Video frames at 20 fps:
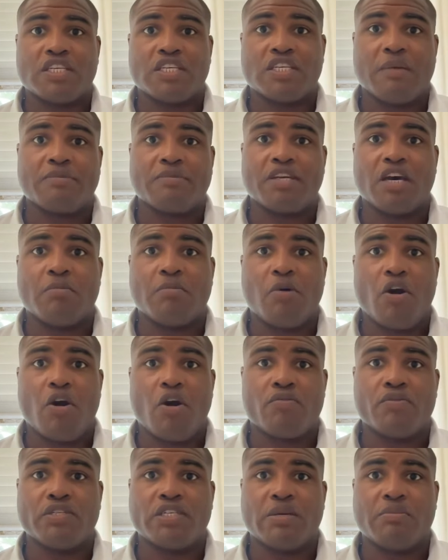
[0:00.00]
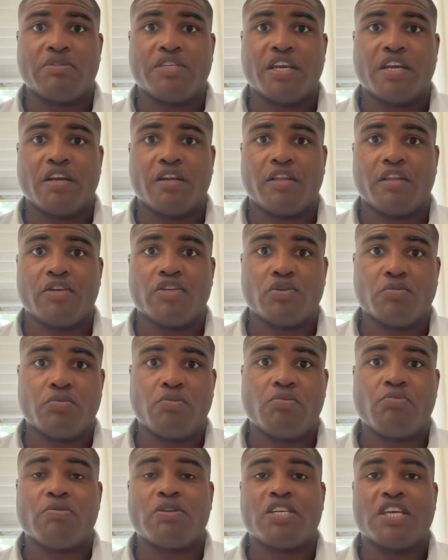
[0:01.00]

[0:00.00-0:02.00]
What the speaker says: What's the top-down market regime signaling?